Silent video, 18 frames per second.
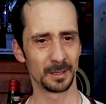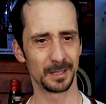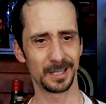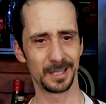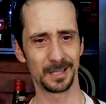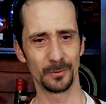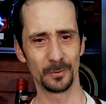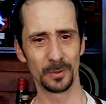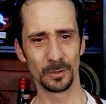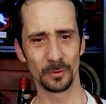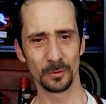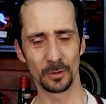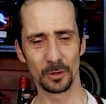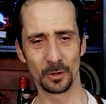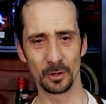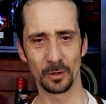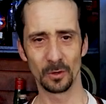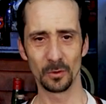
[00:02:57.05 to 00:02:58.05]
I will
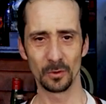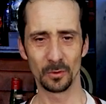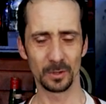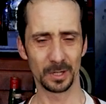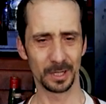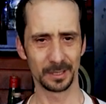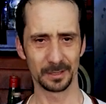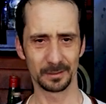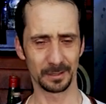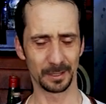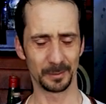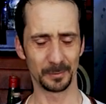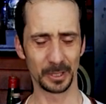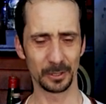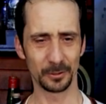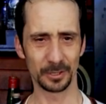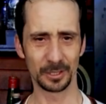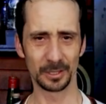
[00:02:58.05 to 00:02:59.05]
go,
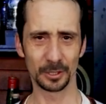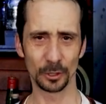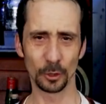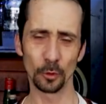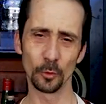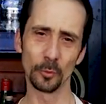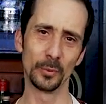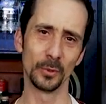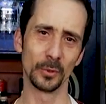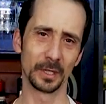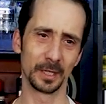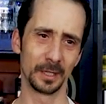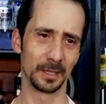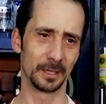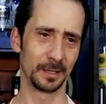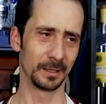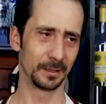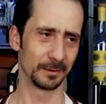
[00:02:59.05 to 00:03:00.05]
because it's old book
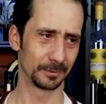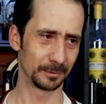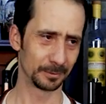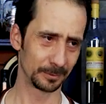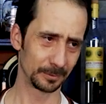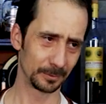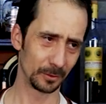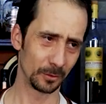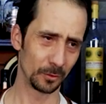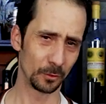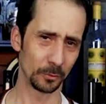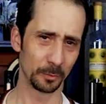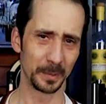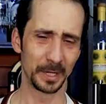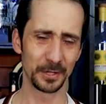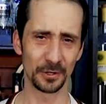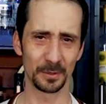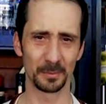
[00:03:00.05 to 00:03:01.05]
and
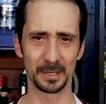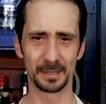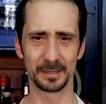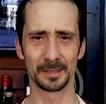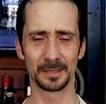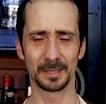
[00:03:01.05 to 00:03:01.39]
old measurements,